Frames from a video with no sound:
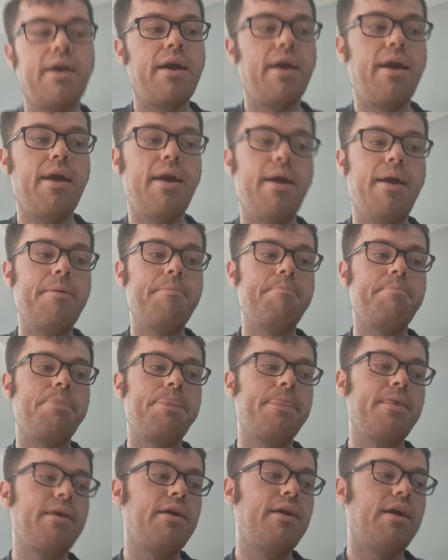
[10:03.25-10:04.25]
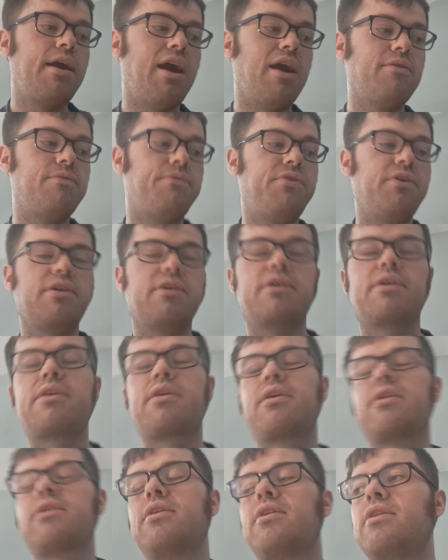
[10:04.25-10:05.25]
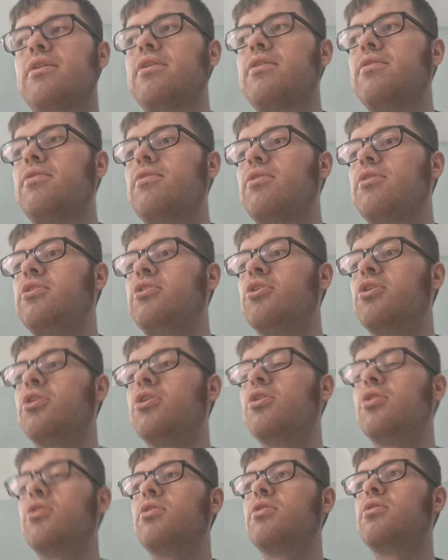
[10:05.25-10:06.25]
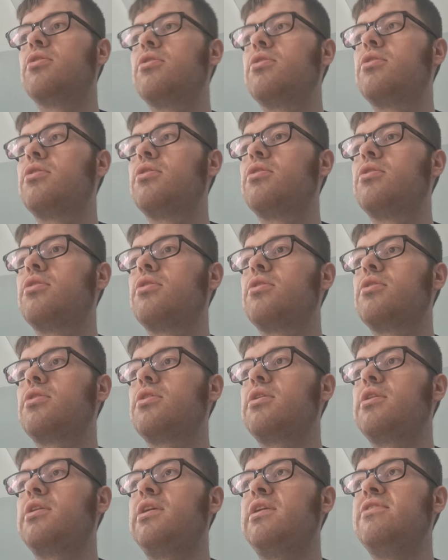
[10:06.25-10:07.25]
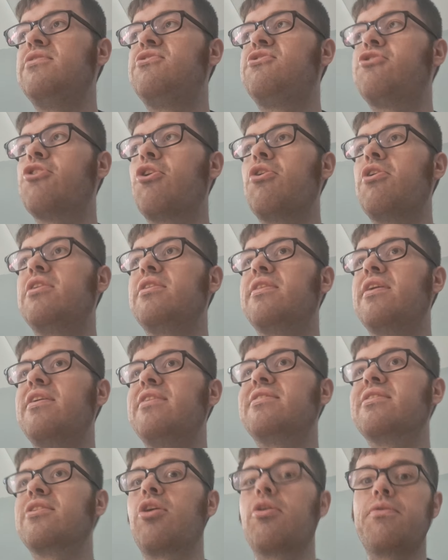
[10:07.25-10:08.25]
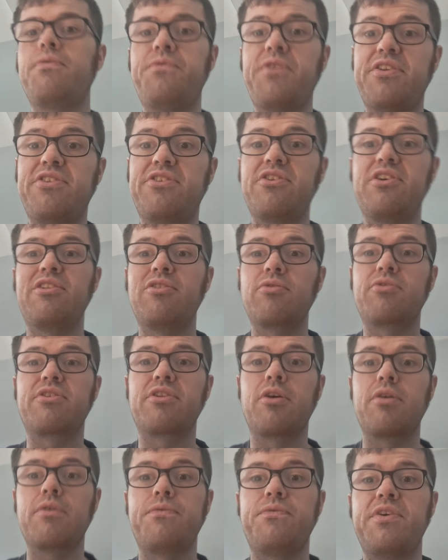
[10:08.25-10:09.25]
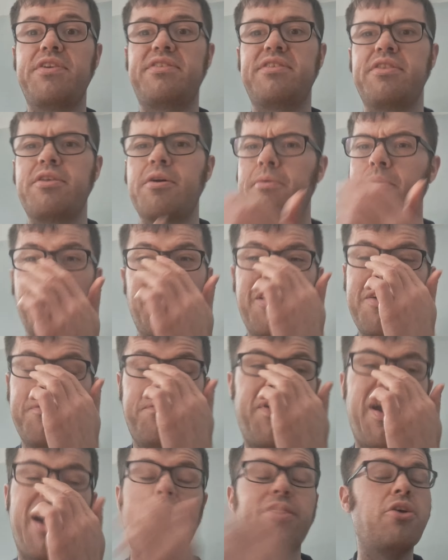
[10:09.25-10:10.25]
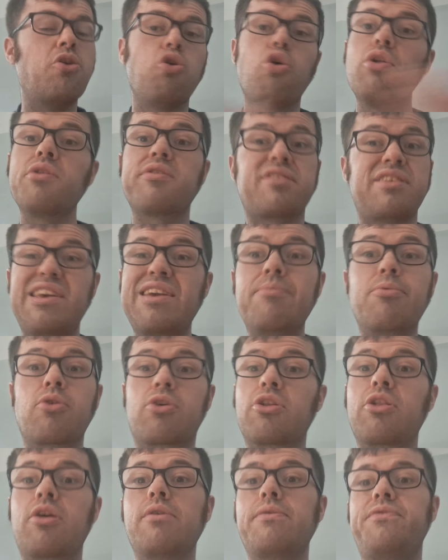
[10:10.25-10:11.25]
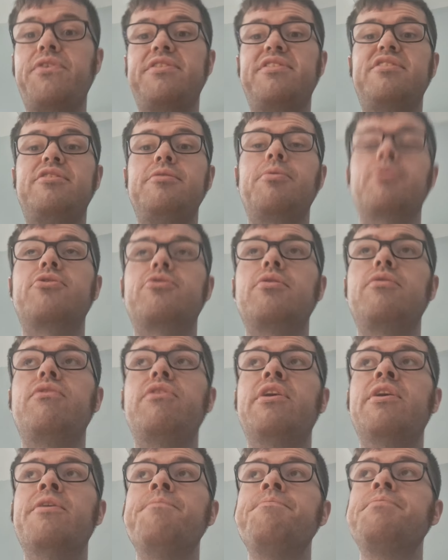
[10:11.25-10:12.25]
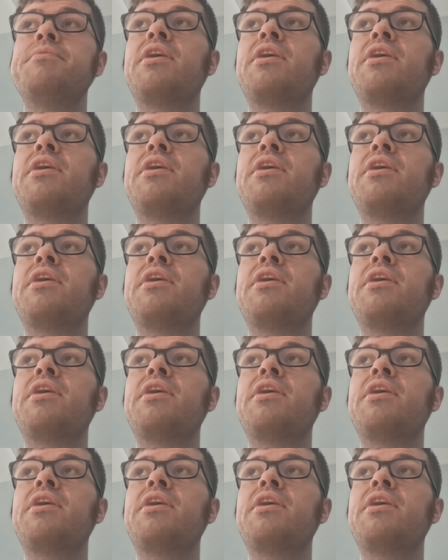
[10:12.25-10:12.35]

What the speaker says: I think, he's showing that he's a lot fitter. He looks a lot fitter. That, in fact, the whole team look a lot fitter, to be honest with you.